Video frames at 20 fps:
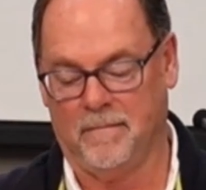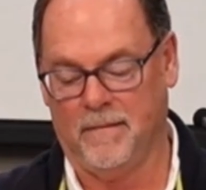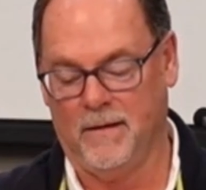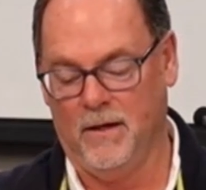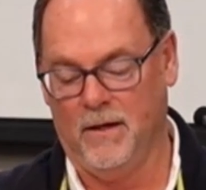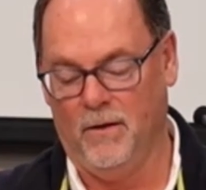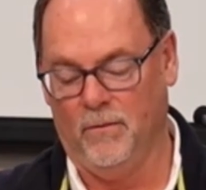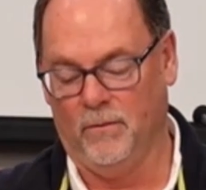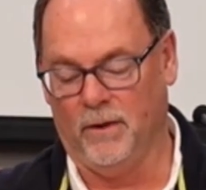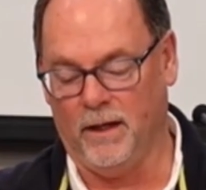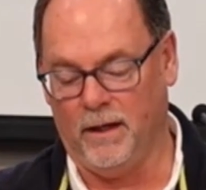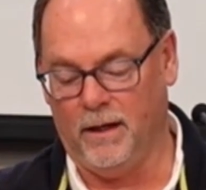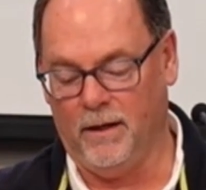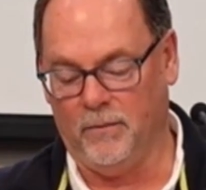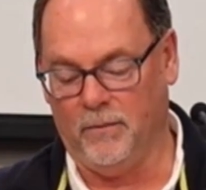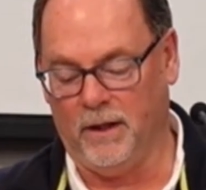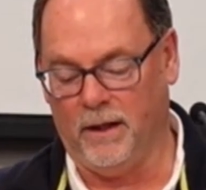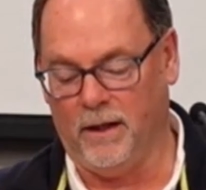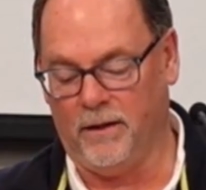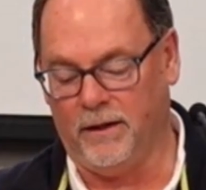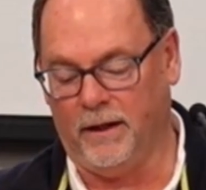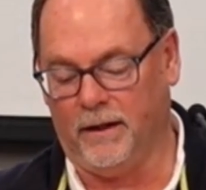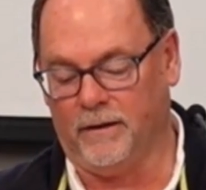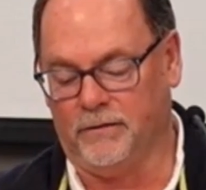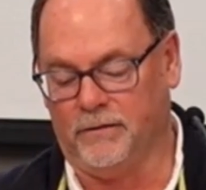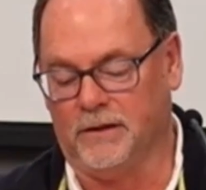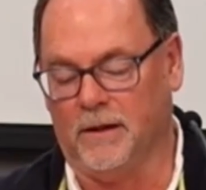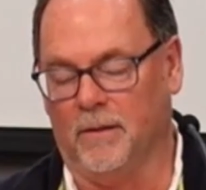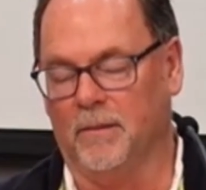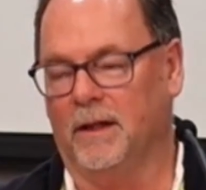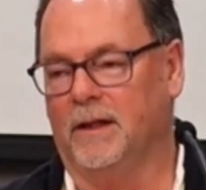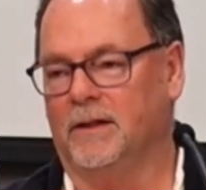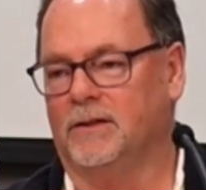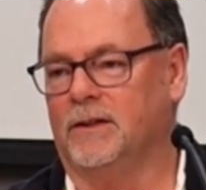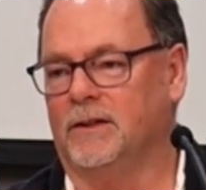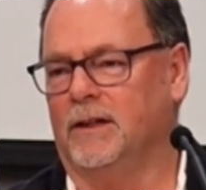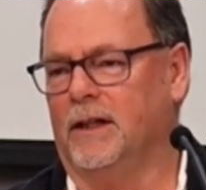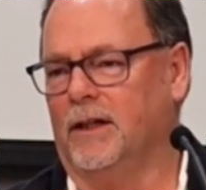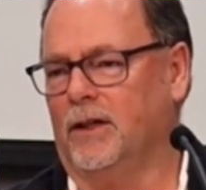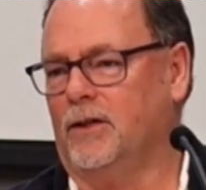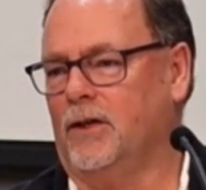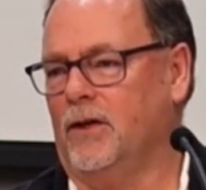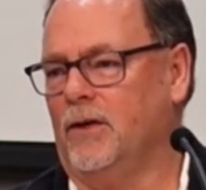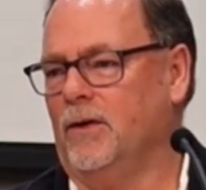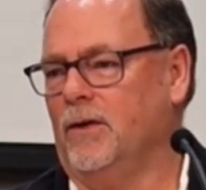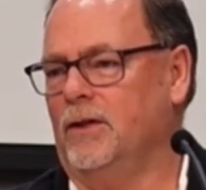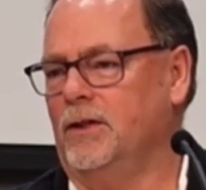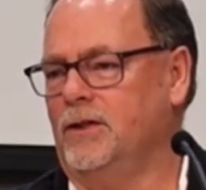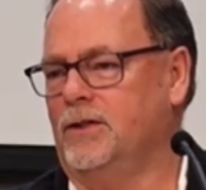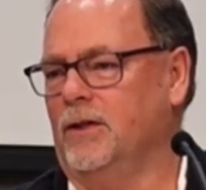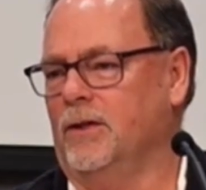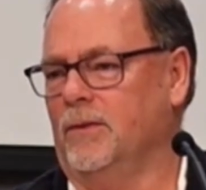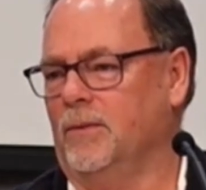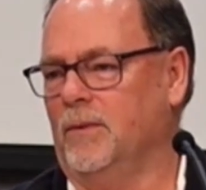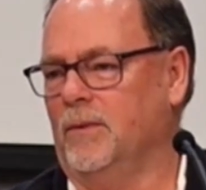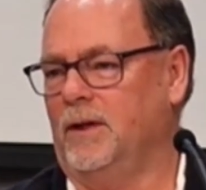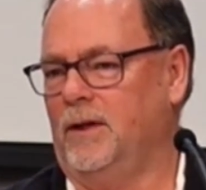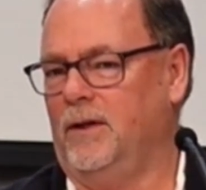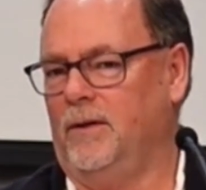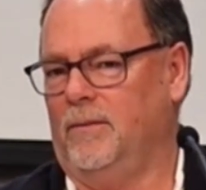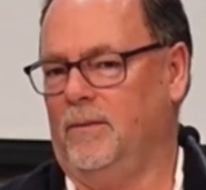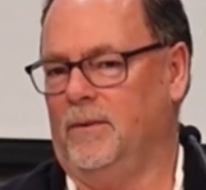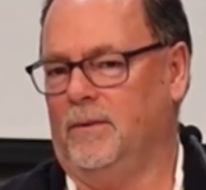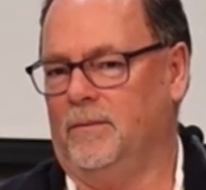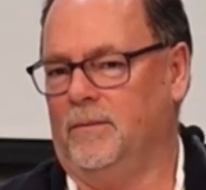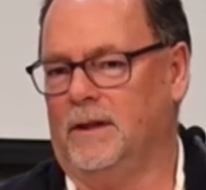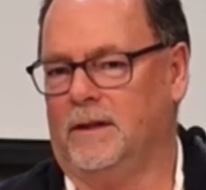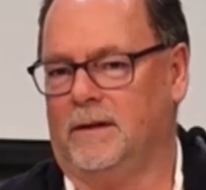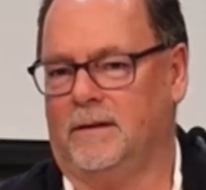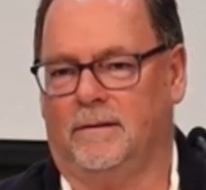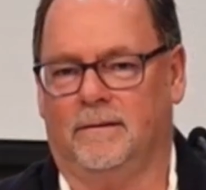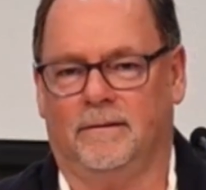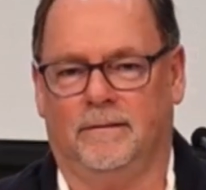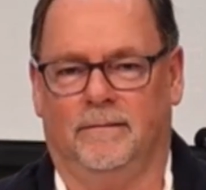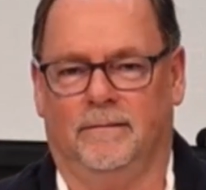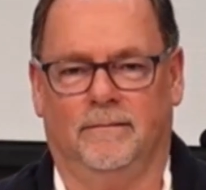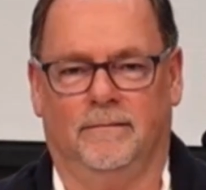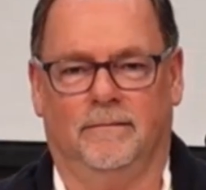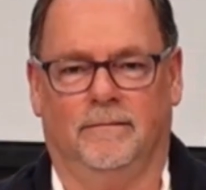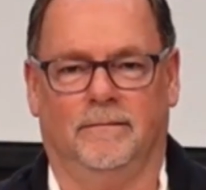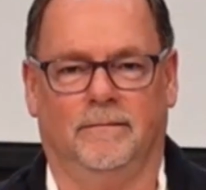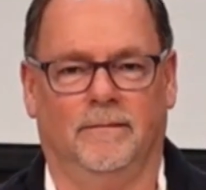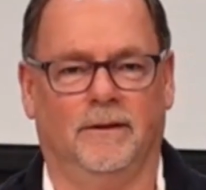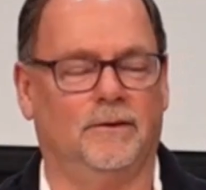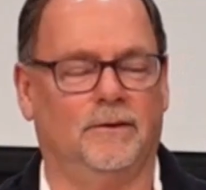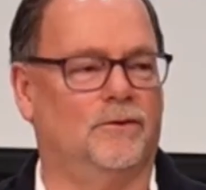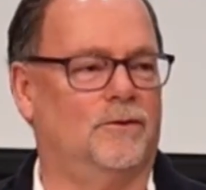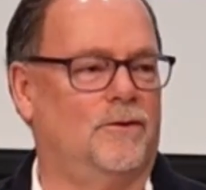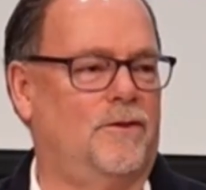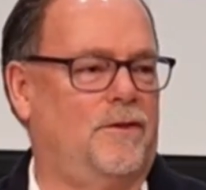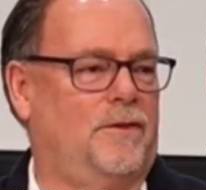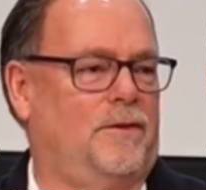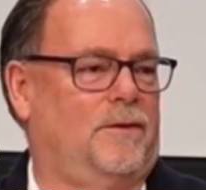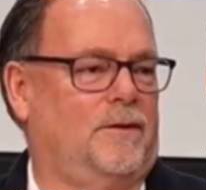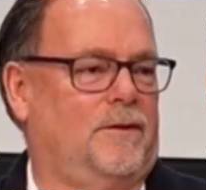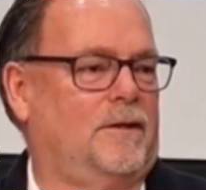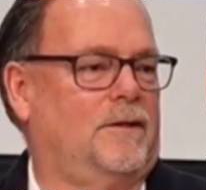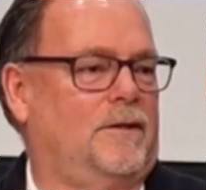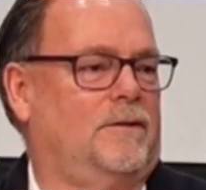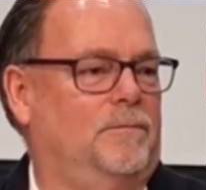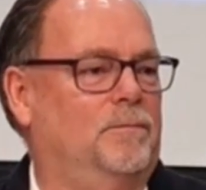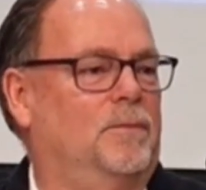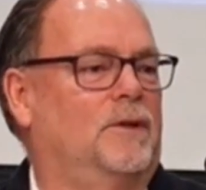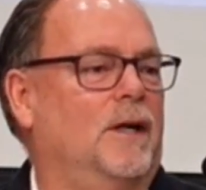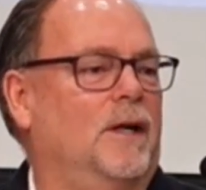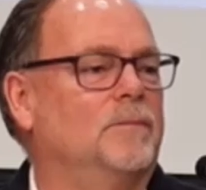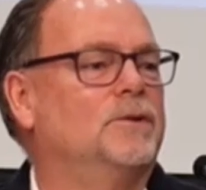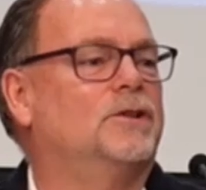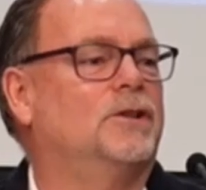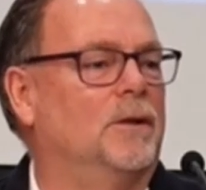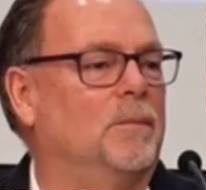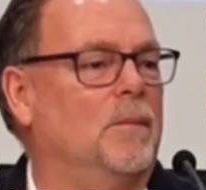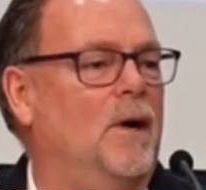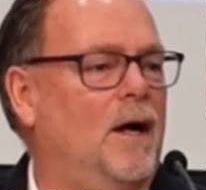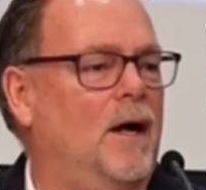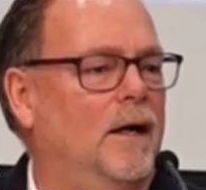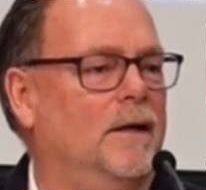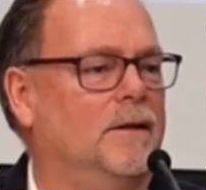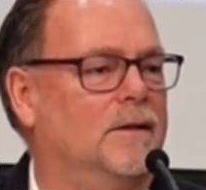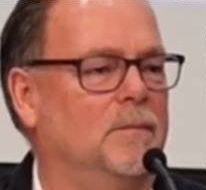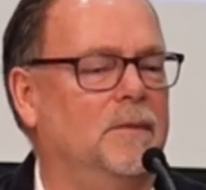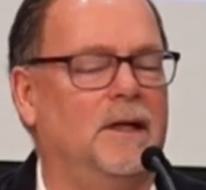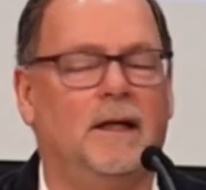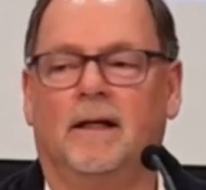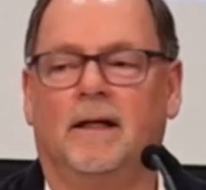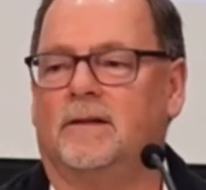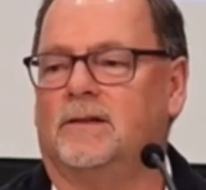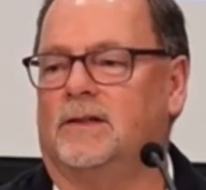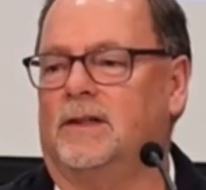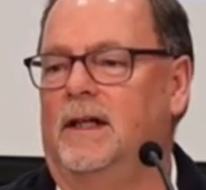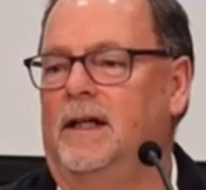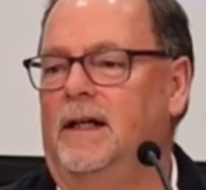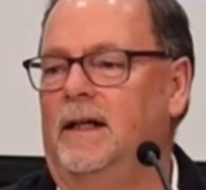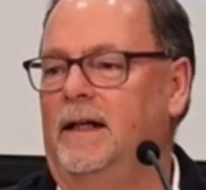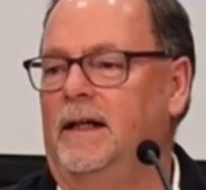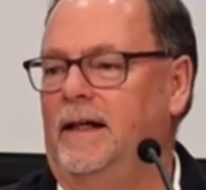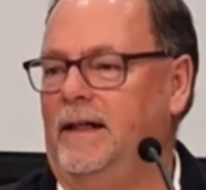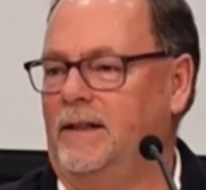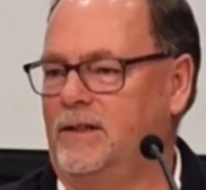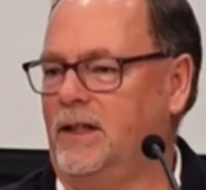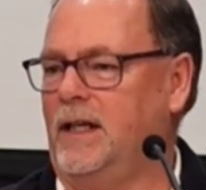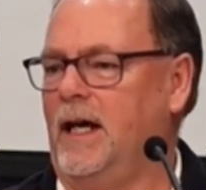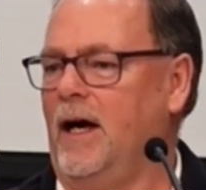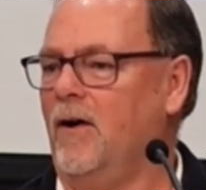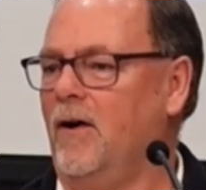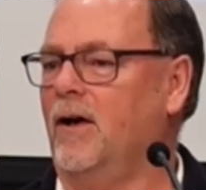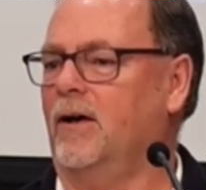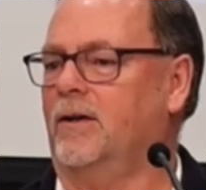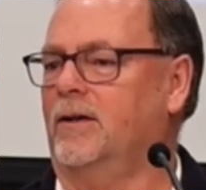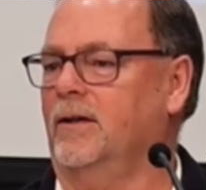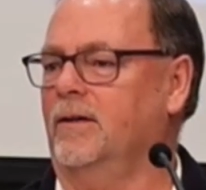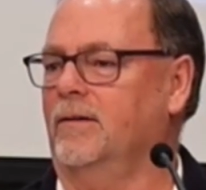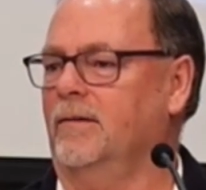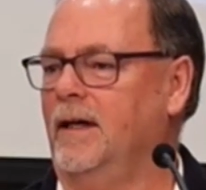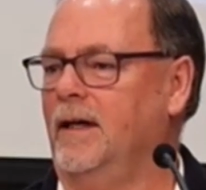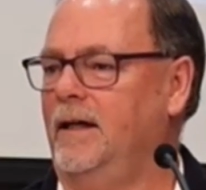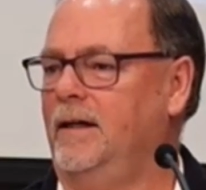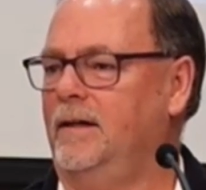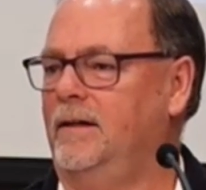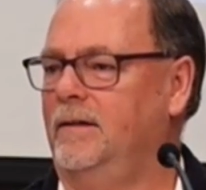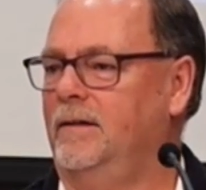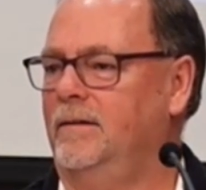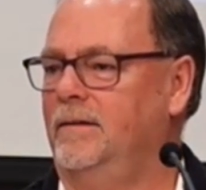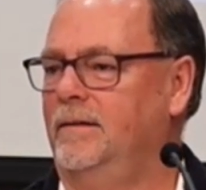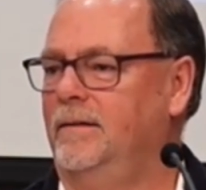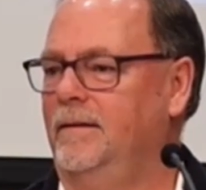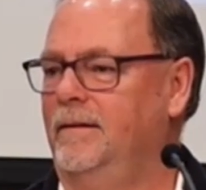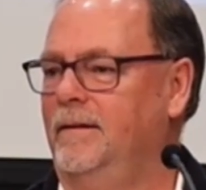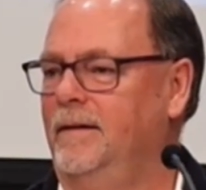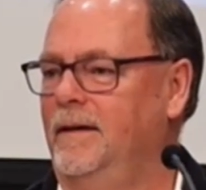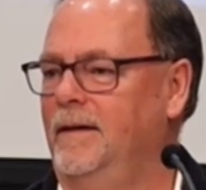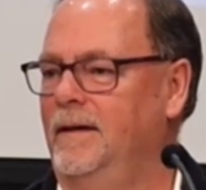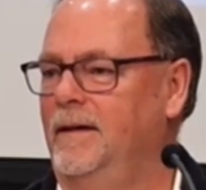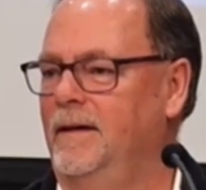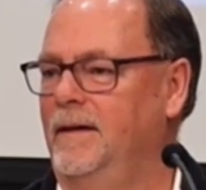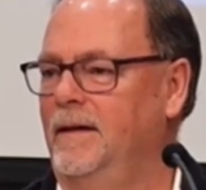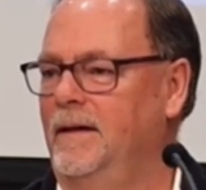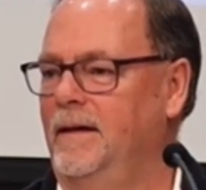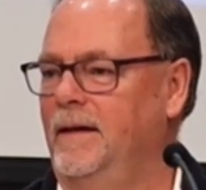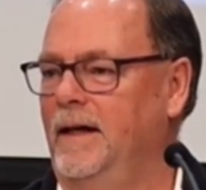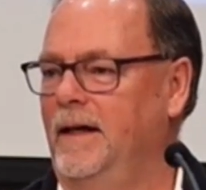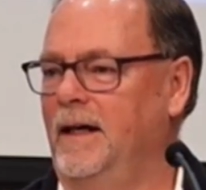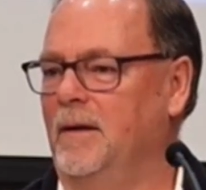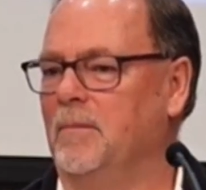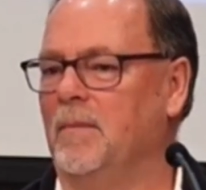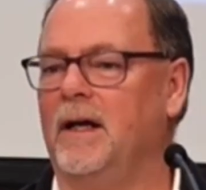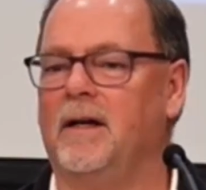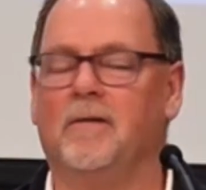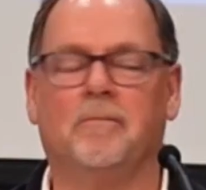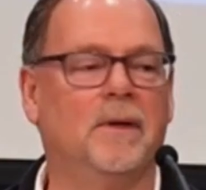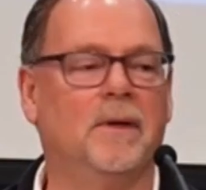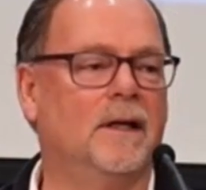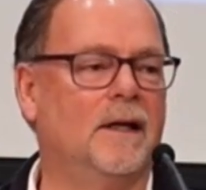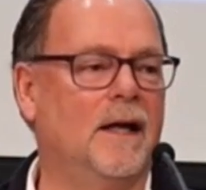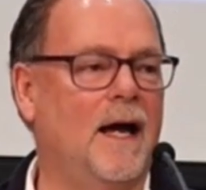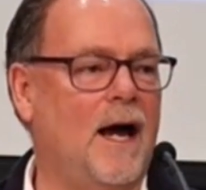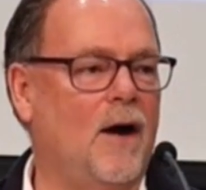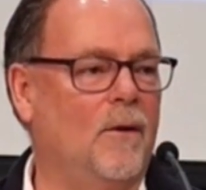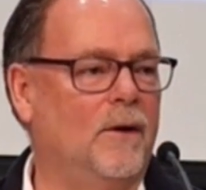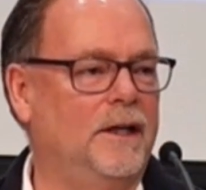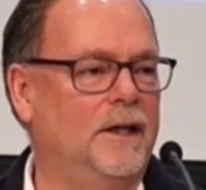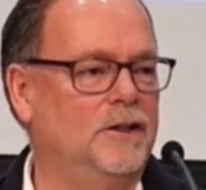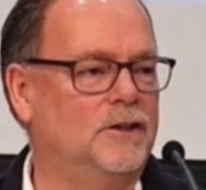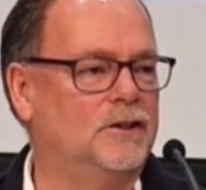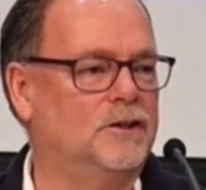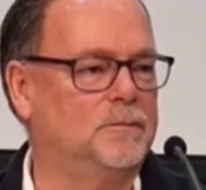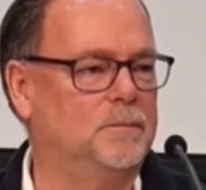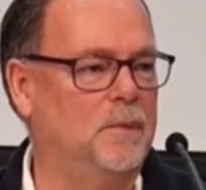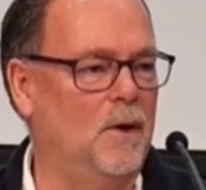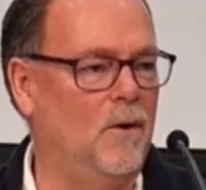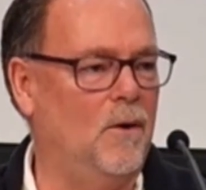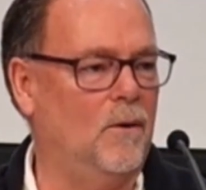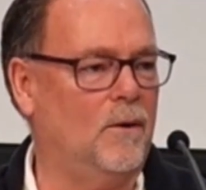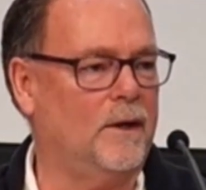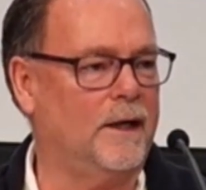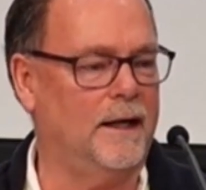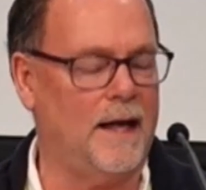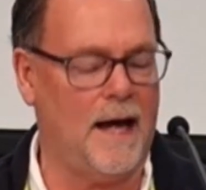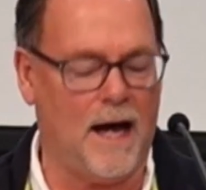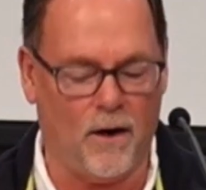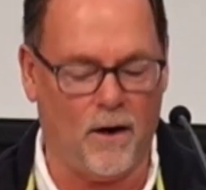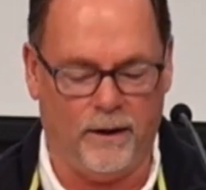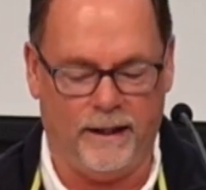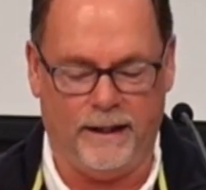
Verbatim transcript: When I, when I think of someone as an encourager, what, do you, what, what comes to your mind? To me, it's, it's character, right? And it might have been how he spoke and how he